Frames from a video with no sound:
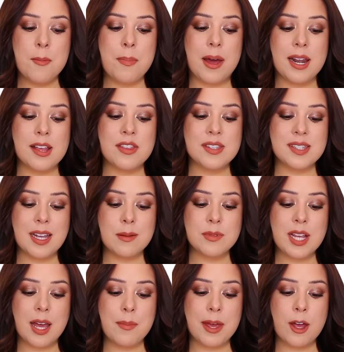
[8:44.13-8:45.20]
But at the same
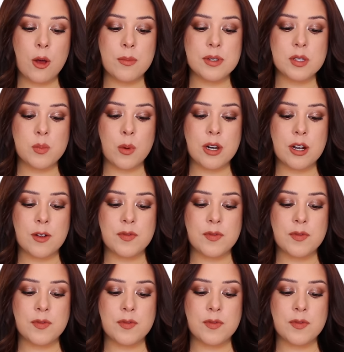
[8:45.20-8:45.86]
time, I almost wonder